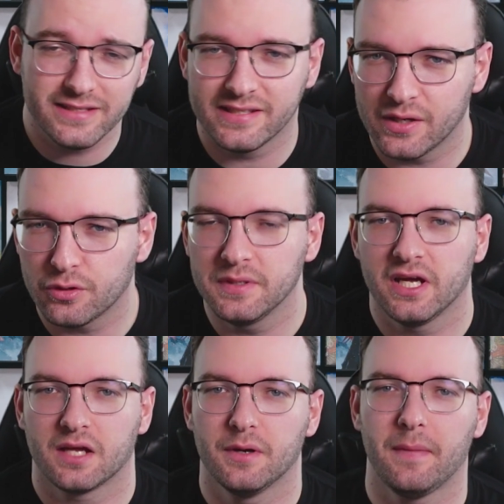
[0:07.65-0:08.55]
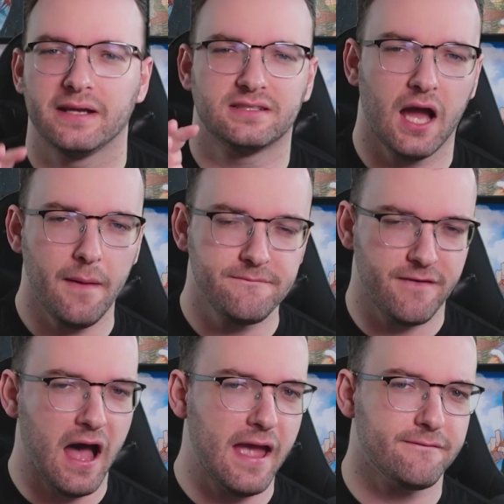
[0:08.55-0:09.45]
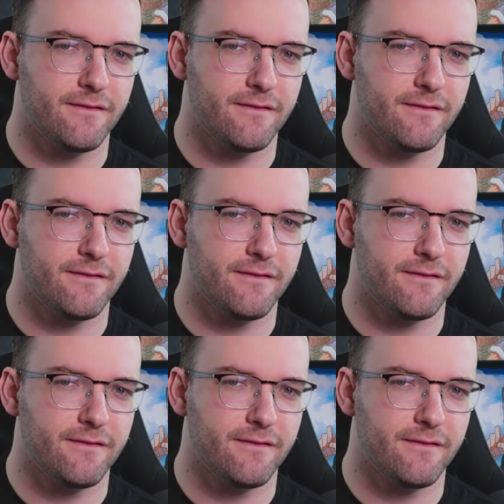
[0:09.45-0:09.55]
Today we're going to be talking about my top 5